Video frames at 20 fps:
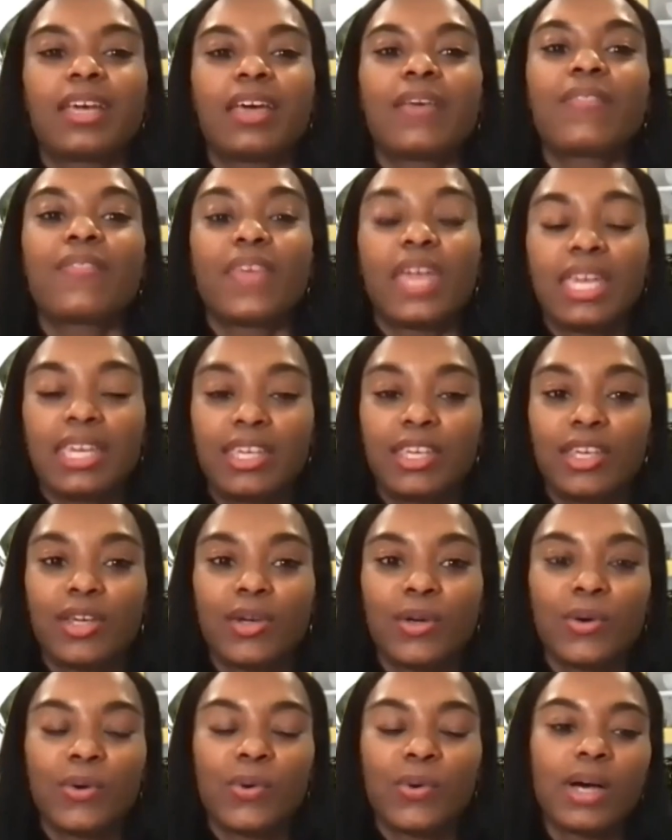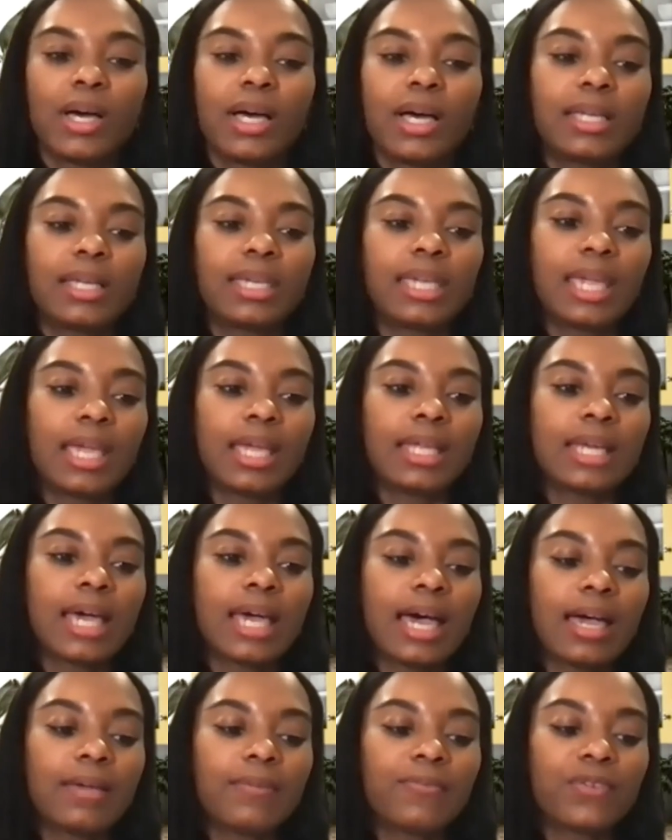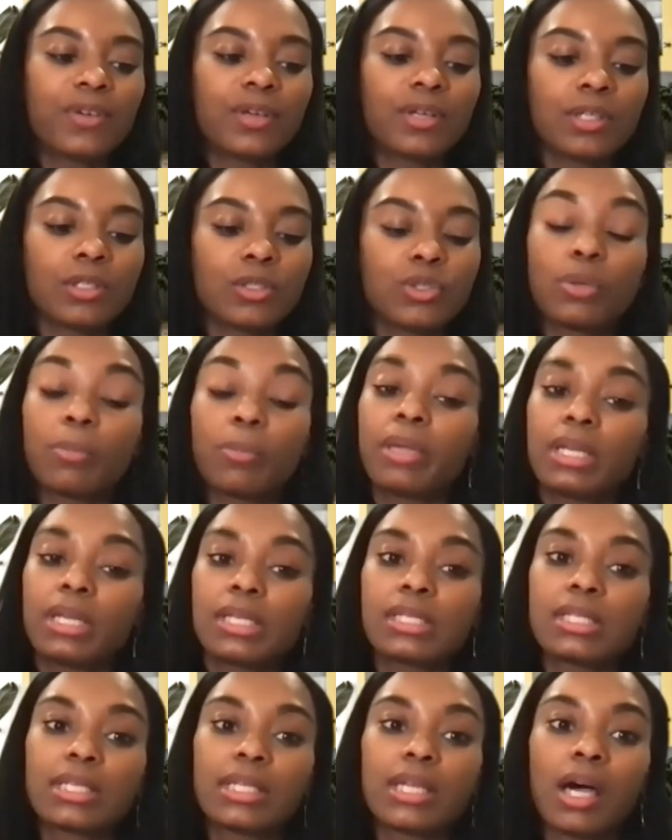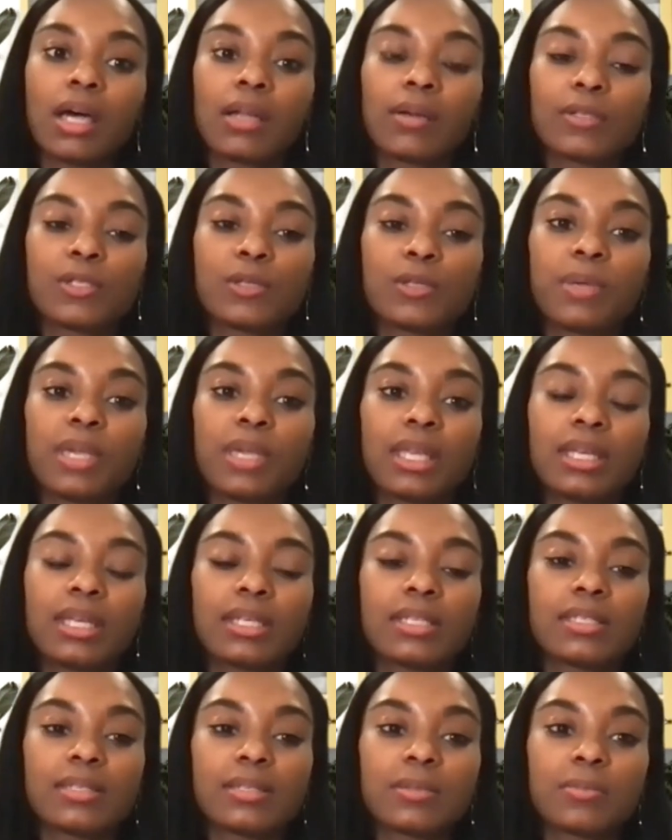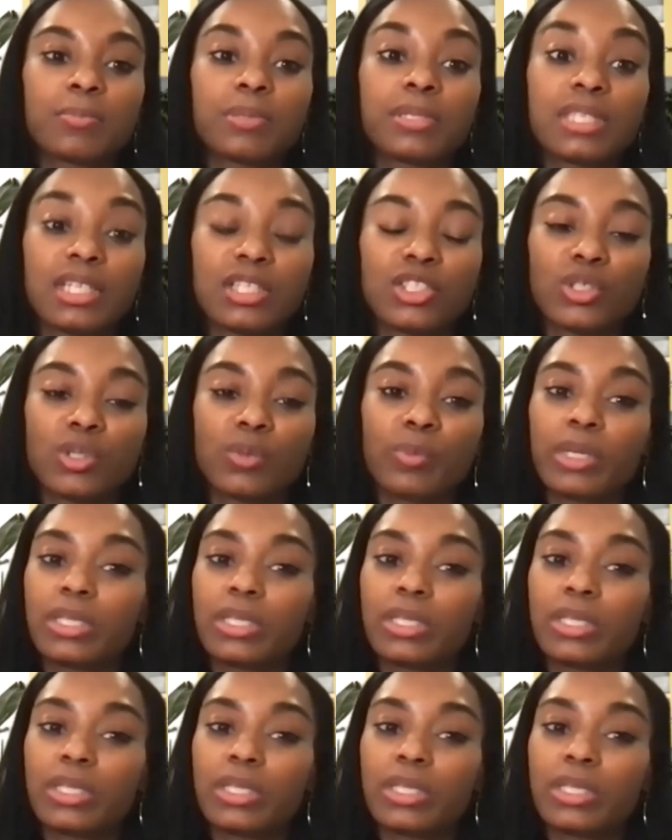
Thank you. Again, I feel tremendously honored to be in this position.